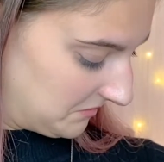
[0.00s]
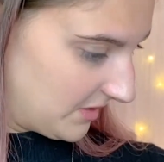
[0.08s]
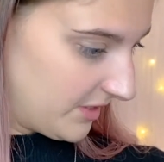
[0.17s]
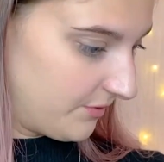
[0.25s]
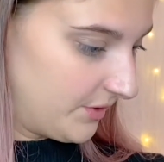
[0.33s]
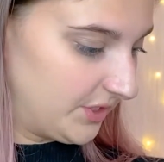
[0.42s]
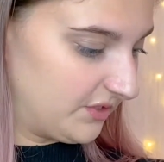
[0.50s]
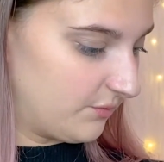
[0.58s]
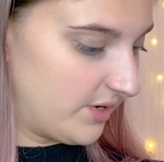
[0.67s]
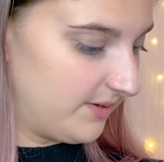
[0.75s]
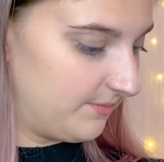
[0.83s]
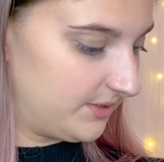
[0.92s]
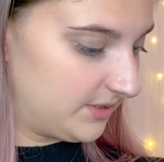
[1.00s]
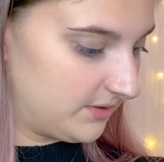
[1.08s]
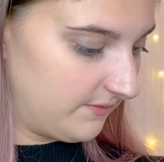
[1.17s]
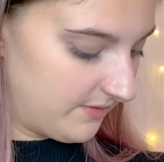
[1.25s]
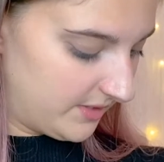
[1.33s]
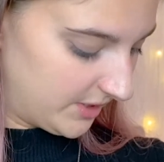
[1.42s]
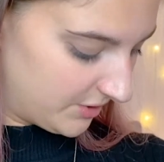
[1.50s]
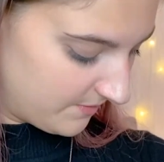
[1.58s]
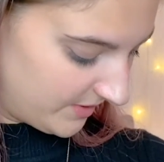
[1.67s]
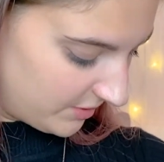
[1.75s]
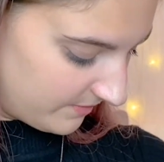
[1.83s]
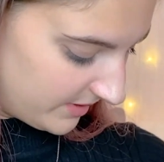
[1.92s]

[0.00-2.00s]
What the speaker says: I thought I just wiped foundation on my top